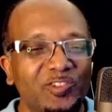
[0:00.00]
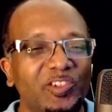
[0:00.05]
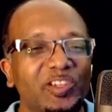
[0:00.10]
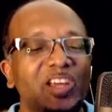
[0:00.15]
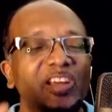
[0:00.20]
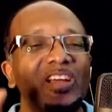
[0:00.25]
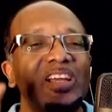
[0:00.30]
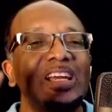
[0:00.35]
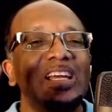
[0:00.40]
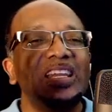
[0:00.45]
So
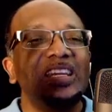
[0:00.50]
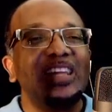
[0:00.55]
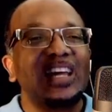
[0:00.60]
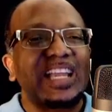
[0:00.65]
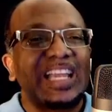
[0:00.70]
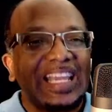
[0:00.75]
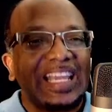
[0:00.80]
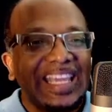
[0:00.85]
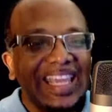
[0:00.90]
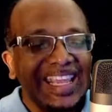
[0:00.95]
the,
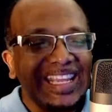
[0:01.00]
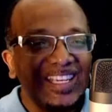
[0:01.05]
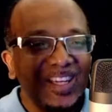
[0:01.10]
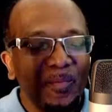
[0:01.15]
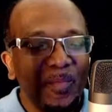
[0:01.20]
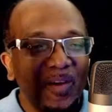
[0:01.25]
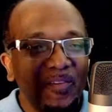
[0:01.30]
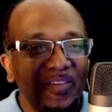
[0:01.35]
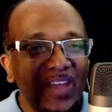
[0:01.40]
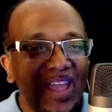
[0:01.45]
the
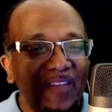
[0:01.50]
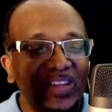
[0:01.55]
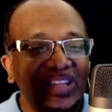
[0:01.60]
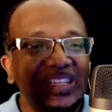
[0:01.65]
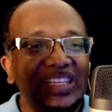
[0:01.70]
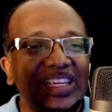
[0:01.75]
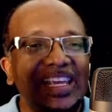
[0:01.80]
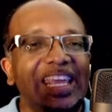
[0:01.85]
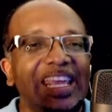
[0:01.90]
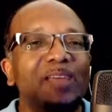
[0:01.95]
kingdom of
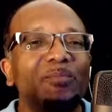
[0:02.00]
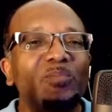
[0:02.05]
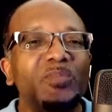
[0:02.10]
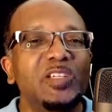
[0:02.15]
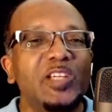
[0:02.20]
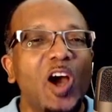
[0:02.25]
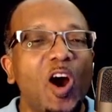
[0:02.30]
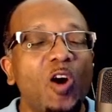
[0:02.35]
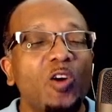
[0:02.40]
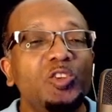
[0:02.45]
heaven
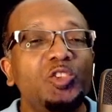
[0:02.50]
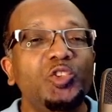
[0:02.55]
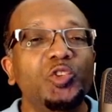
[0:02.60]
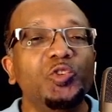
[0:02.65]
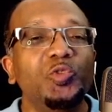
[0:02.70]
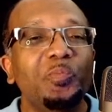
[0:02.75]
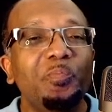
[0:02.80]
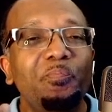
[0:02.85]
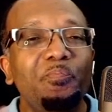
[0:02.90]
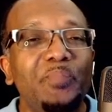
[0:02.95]
came down
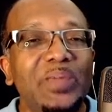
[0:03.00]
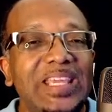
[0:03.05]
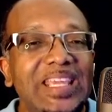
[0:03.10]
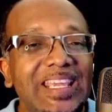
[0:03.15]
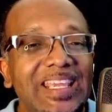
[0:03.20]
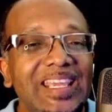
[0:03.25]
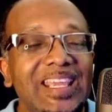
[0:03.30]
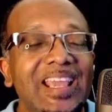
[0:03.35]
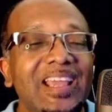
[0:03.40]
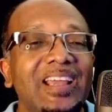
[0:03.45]
to
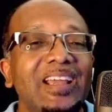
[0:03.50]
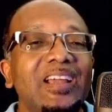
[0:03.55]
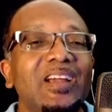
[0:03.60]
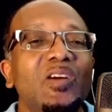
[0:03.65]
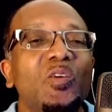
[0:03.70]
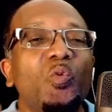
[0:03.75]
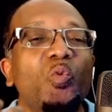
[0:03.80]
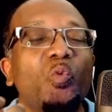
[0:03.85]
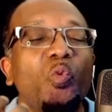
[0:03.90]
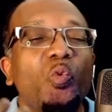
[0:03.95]
be
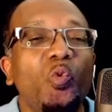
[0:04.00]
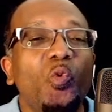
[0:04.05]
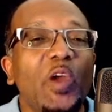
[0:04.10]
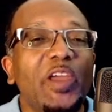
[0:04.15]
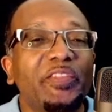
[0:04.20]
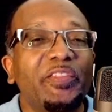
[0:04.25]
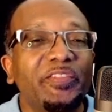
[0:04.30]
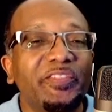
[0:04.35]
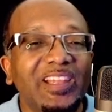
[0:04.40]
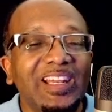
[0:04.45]

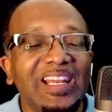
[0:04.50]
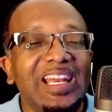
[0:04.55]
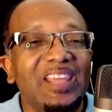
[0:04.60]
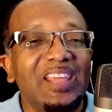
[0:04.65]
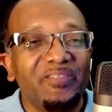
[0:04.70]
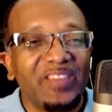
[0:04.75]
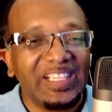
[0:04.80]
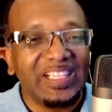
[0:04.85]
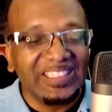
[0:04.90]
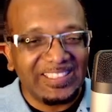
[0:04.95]
with the
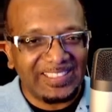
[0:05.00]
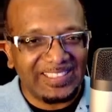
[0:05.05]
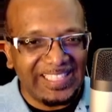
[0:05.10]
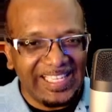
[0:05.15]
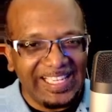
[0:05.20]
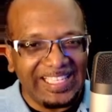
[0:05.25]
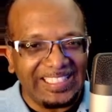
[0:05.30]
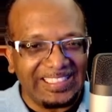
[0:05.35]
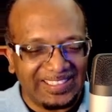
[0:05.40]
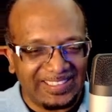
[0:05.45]
living
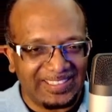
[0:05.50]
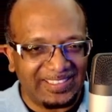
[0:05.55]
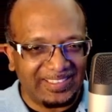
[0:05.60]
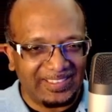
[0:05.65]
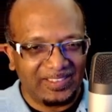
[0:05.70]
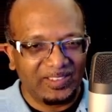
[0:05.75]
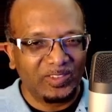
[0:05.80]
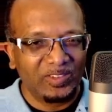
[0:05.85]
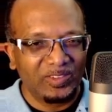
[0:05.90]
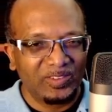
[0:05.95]

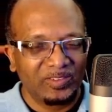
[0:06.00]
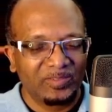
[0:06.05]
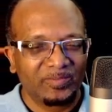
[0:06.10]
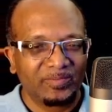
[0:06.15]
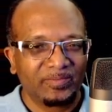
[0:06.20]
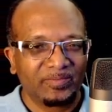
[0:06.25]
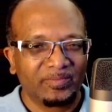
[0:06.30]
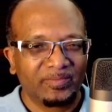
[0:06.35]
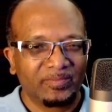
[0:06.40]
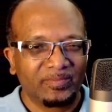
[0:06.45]
saints
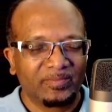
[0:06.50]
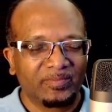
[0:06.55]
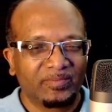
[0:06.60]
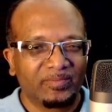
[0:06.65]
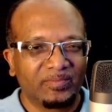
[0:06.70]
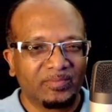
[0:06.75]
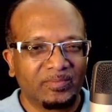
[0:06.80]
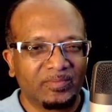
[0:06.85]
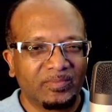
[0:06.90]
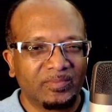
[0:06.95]

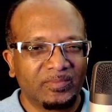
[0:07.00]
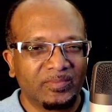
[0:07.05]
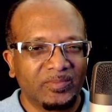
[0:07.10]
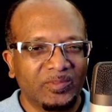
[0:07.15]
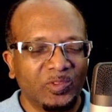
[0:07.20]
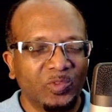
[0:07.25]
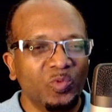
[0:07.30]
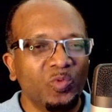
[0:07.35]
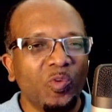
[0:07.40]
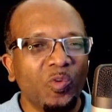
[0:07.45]

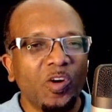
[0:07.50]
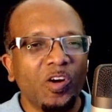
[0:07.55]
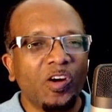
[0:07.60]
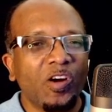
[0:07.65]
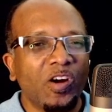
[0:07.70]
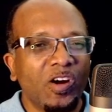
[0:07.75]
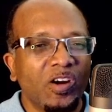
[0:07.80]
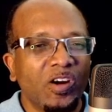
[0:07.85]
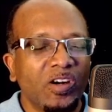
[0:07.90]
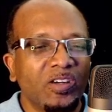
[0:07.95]
who
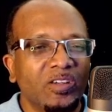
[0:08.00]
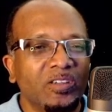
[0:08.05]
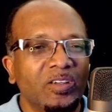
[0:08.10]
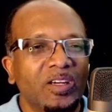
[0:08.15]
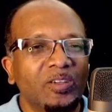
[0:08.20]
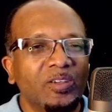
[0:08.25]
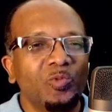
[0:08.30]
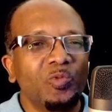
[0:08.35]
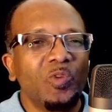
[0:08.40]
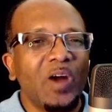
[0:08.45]
were,
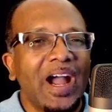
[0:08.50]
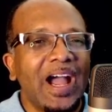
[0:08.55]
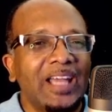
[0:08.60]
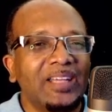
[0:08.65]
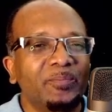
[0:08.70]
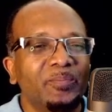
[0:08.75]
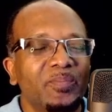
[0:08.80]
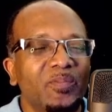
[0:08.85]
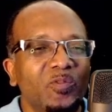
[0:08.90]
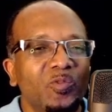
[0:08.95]
who
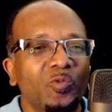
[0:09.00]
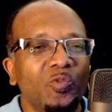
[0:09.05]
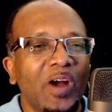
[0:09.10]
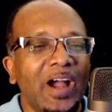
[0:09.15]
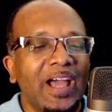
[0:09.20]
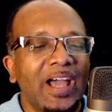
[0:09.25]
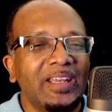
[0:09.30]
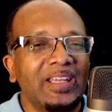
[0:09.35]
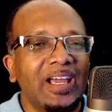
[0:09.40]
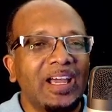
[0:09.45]
had,
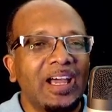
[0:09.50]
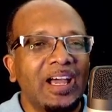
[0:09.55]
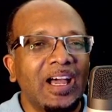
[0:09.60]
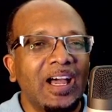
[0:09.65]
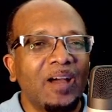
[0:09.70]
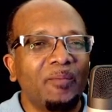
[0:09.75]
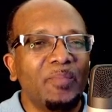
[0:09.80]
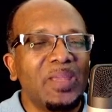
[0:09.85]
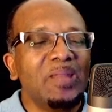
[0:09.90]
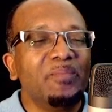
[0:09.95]
who had
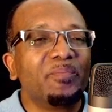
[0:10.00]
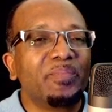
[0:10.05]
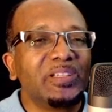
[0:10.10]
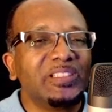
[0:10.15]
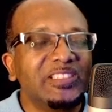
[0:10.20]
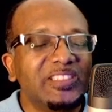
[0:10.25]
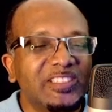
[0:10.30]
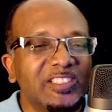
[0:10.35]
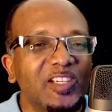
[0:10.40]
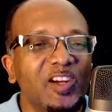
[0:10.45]
uh, been
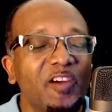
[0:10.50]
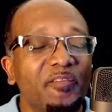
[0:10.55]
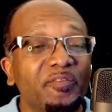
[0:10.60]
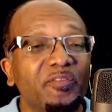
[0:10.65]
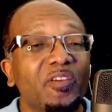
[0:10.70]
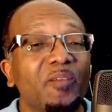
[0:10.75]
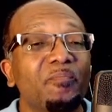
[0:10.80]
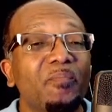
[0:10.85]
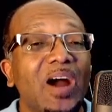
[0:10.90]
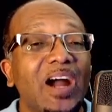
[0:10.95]

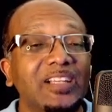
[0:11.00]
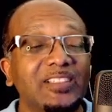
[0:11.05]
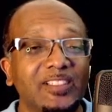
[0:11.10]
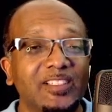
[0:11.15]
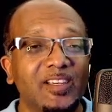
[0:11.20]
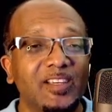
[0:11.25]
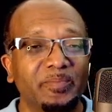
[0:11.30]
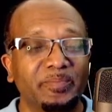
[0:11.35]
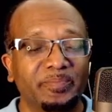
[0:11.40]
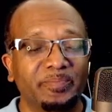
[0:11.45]
preserved from
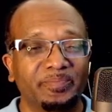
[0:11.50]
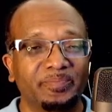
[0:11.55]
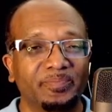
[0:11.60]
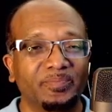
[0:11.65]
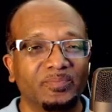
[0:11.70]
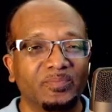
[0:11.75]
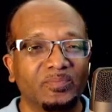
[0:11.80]
martyrdom,